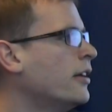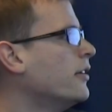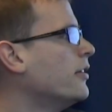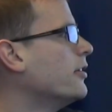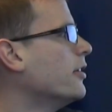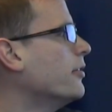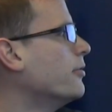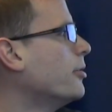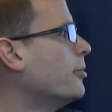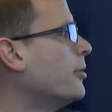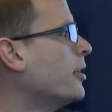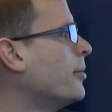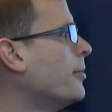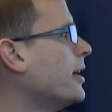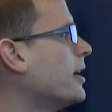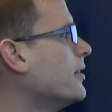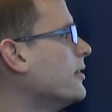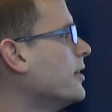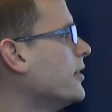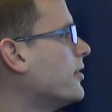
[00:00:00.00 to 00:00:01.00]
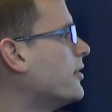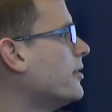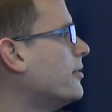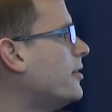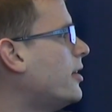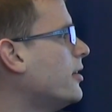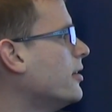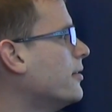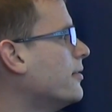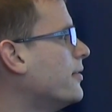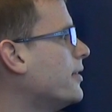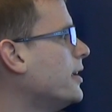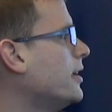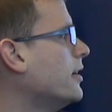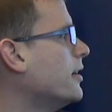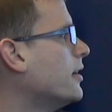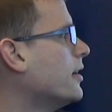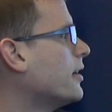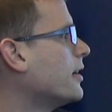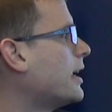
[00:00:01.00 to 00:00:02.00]
So if we want to make a list of all of
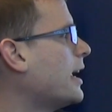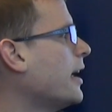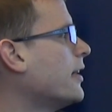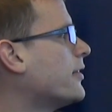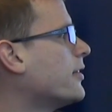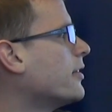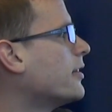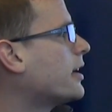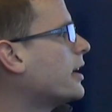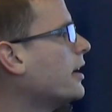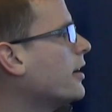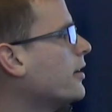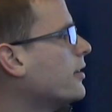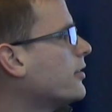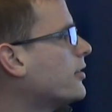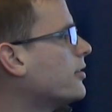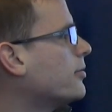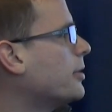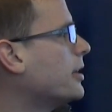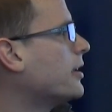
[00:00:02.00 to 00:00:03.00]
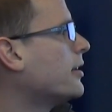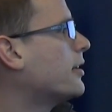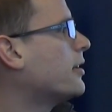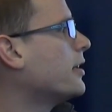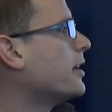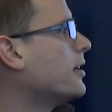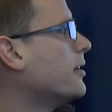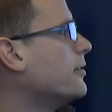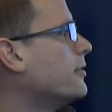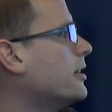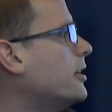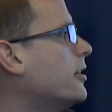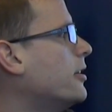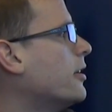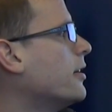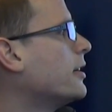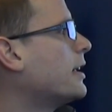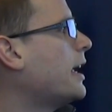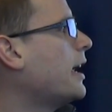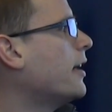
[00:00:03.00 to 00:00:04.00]
the canceled accounts, we can click over here
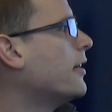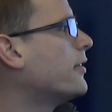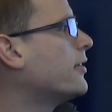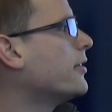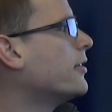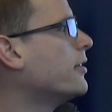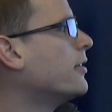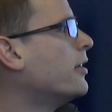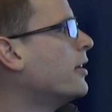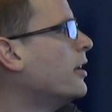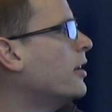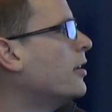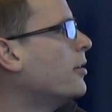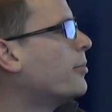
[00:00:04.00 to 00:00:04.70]
on canceled,